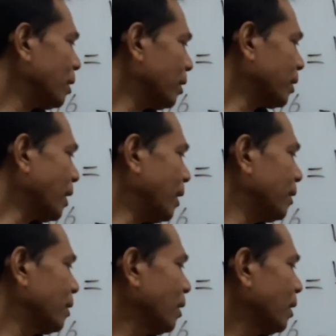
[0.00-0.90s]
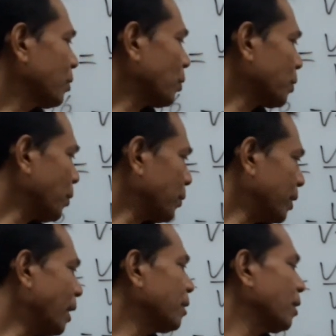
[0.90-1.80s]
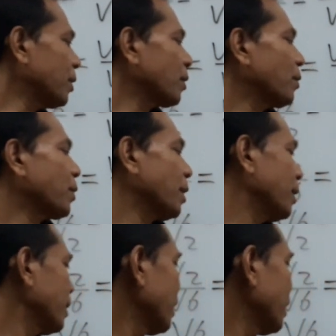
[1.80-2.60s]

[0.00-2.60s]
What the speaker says: is 9, so square root 9 is 3.